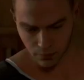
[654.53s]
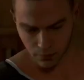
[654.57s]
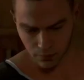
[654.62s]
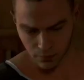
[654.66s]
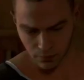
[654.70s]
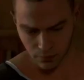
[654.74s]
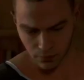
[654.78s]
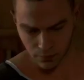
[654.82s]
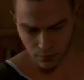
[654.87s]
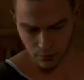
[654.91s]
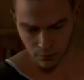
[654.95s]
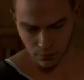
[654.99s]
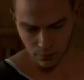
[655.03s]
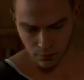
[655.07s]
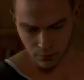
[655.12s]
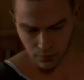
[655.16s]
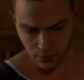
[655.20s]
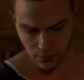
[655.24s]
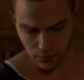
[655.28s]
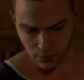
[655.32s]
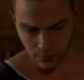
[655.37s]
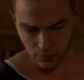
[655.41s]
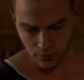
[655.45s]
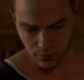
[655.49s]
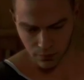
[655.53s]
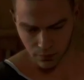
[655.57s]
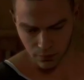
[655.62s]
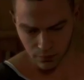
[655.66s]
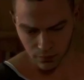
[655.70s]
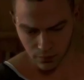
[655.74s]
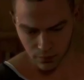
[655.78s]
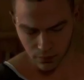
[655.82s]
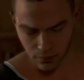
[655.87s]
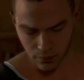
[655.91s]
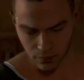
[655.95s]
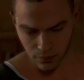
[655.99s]

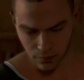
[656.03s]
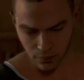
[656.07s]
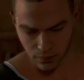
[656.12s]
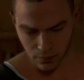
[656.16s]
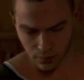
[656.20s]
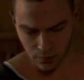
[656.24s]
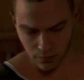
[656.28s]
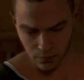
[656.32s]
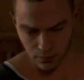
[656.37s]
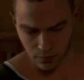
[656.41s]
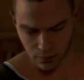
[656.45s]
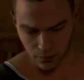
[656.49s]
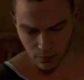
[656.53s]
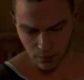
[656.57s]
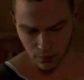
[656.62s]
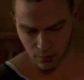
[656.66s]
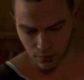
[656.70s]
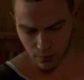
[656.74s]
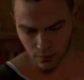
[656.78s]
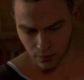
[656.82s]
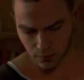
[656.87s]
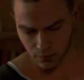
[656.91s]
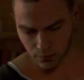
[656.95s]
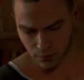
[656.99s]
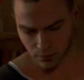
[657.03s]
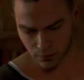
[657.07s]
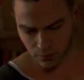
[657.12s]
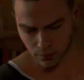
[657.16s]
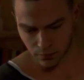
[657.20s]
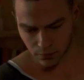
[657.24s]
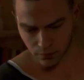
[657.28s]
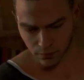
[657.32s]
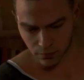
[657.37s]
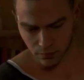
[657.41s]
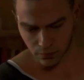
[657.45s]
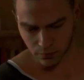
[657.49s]

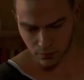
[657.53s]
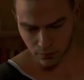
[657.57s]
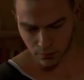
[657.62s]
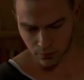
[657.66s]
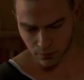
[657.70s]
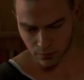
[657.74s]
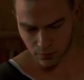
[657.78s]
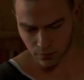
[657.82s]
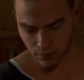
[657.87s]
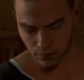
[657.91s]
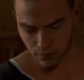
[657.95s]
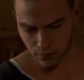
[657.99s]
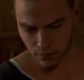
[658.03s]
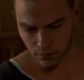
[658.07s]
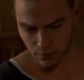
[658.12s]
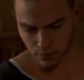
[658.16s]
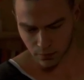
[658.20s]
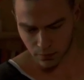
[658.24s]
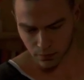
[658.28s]
Nothing is said.